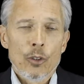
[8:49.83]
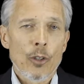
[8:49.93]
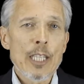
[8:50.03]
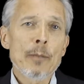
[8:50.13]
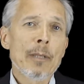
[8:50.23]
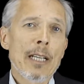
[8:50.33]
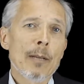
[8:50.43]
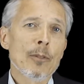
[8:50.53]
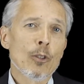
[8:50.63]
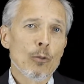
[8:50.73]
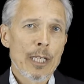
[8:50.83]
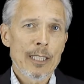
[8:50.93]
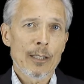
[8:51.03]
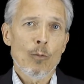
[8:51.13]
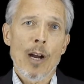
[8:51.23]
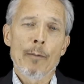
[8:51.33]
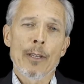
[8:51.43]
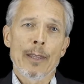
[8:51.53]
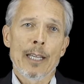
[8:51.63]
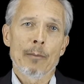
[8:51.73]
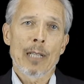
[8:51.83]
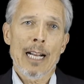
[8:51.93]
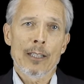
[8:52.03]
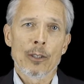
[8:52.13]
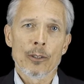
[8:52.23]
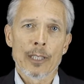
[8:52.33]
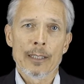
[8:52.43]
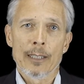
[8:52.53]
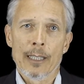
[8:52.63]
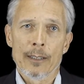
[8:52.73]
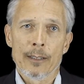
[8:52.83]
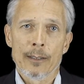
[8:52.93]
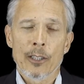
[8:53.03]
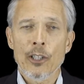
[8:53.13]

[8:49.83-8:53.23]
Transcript: So this becomes the reason why we think black holes exist.